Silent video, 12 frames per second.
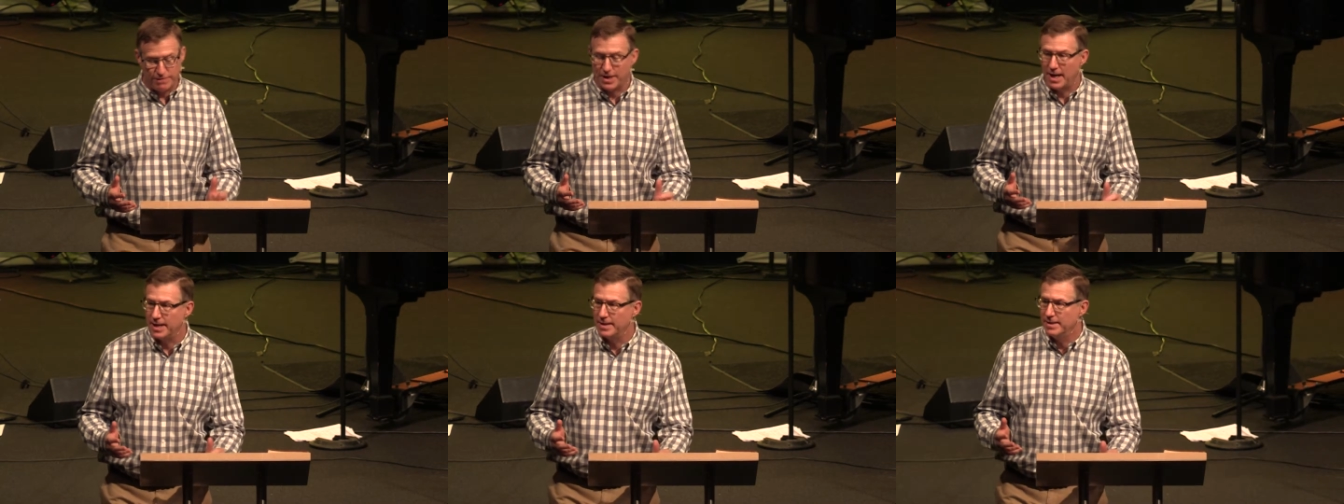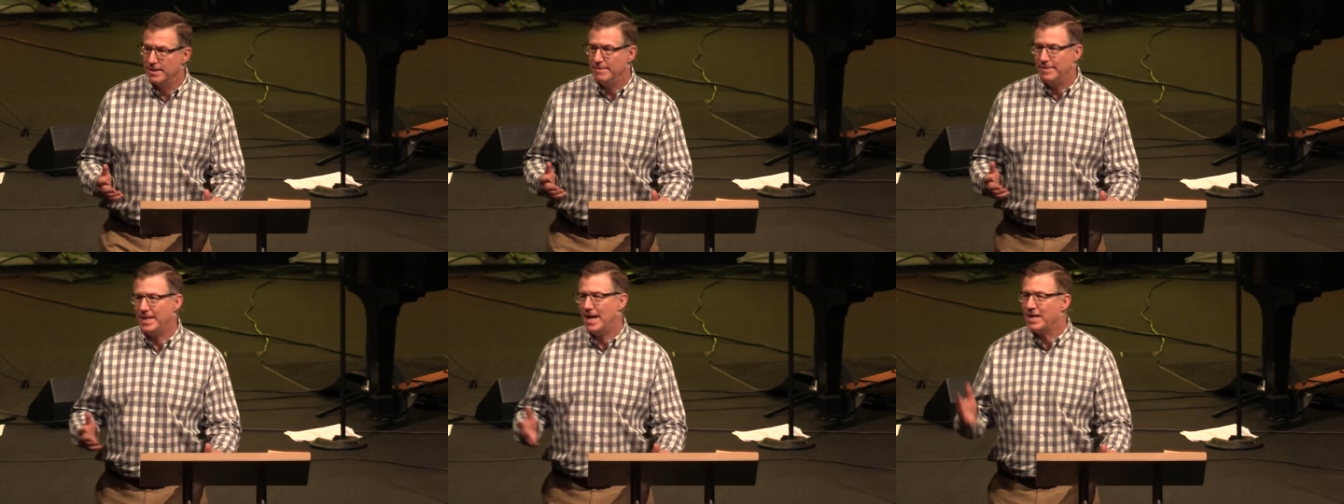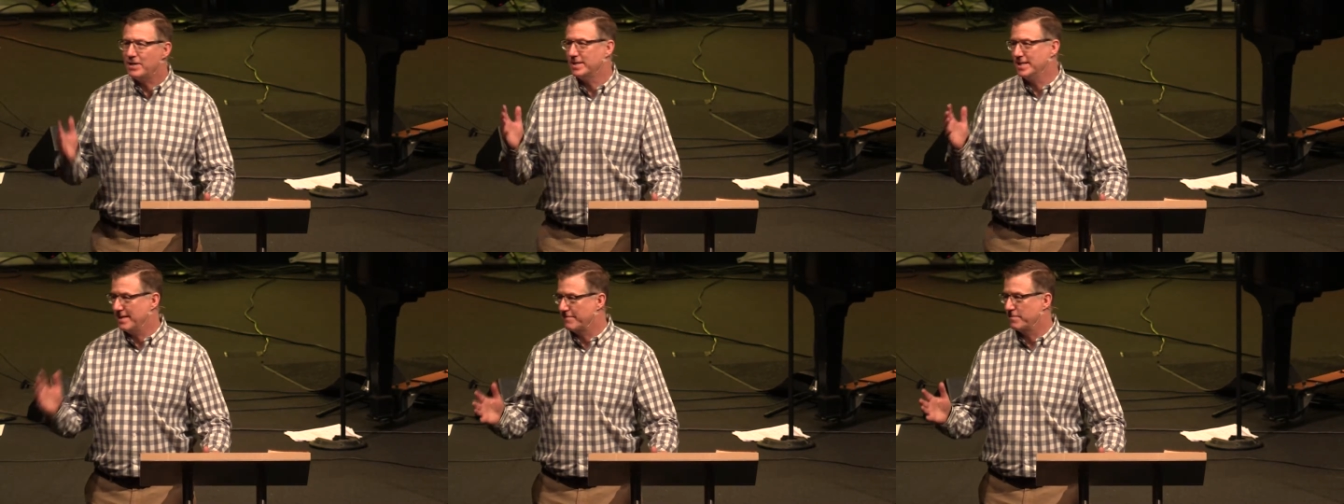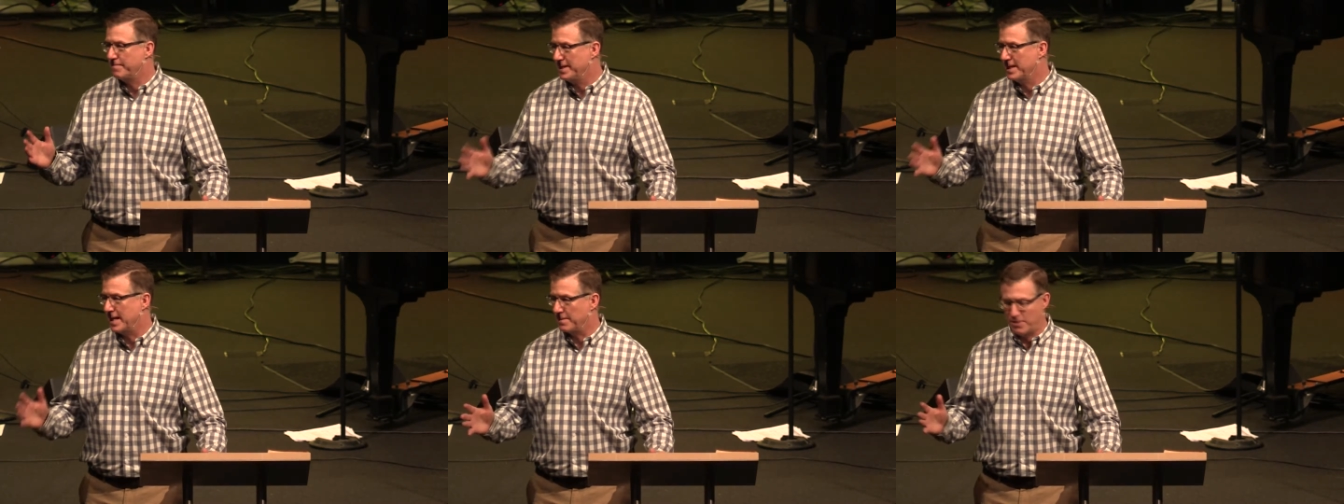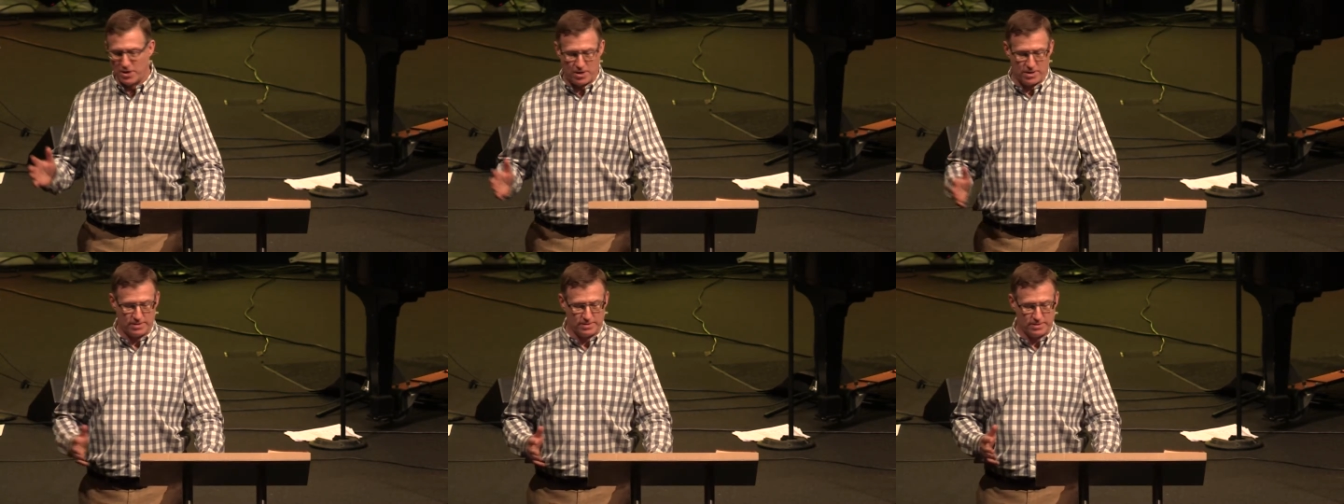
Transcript: thought, man, I could never be like Paul.